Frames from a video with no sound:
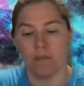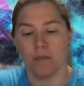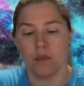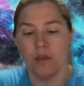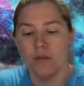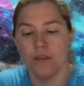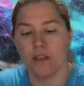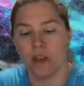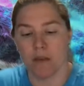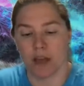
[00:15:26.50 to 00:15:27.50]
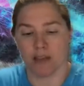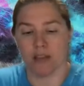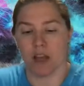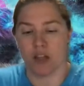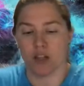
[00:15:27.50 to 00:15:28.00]
use them
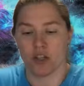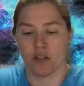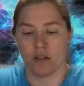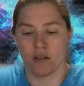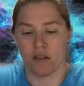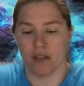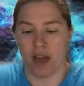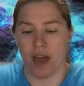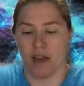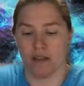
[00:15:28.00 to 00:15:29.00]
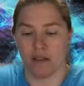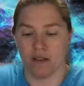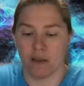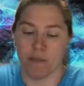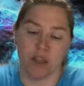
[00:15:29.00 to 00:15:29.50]
as such that,
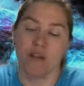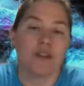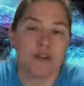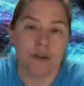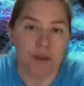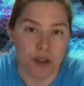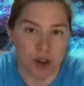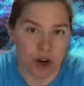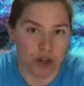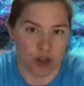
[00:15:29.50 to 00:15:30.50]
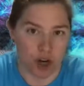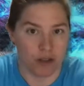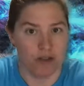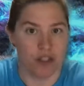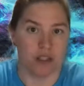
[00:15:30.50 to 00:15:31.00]
you could do it with a large
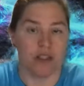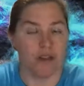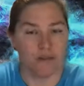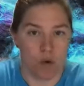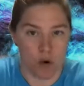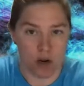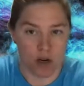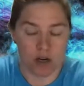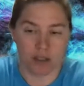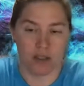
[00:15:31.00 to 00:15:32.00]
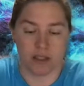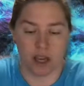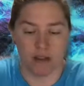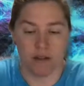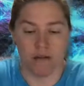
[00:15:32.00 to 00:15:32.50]
dog. You just need 4
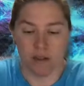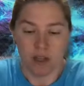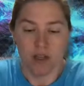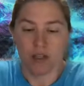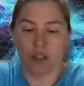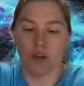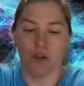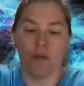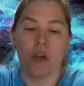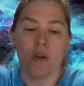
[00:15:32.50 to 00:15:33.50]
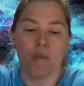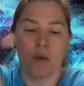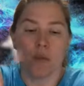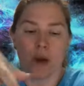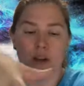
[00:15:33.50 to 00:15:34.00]
instead of 2,
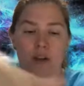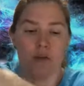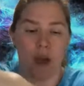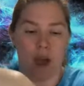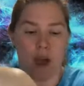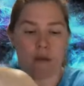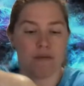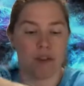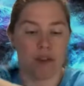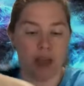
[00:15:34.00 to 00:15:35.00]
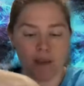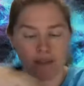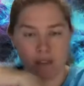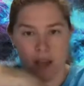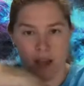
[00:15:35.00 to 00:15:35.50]
but where you have the
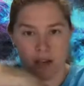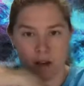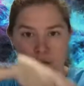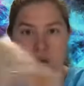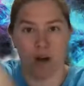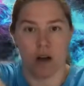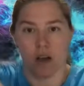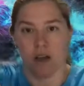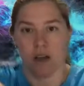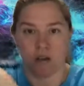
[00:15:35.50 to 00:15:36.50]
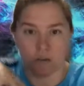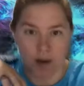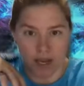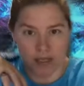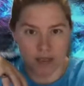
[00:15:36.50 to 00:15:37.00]
left side on one and the
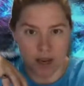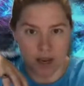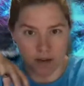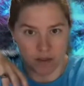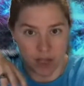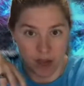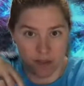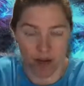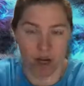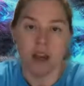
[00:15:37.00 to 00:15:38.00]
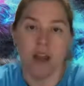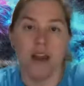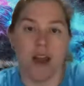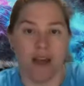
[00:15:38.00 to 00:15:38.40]
right side on the other,